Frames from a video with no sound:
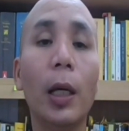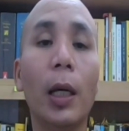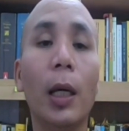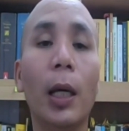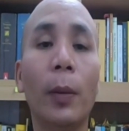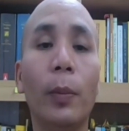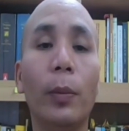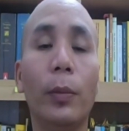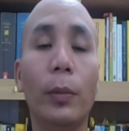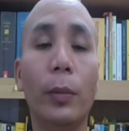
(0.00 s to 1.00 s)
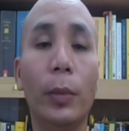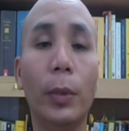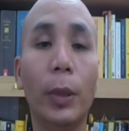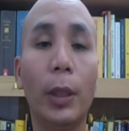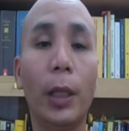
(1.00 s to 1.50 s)
have
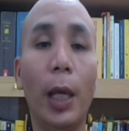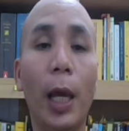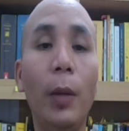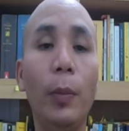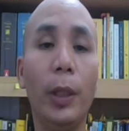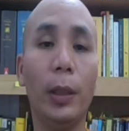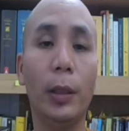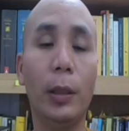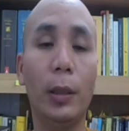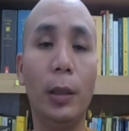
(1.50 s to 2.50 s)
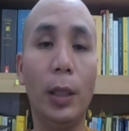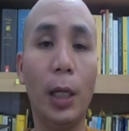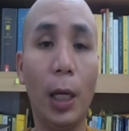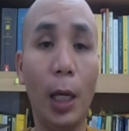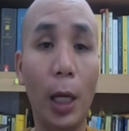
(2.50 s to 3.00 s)
aiming.
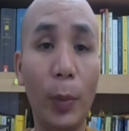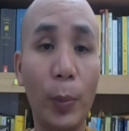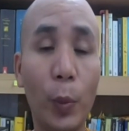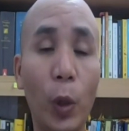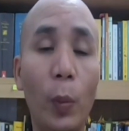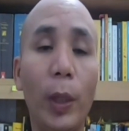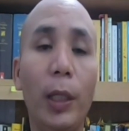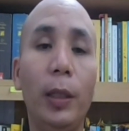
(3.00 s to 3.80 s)
Aim it properly,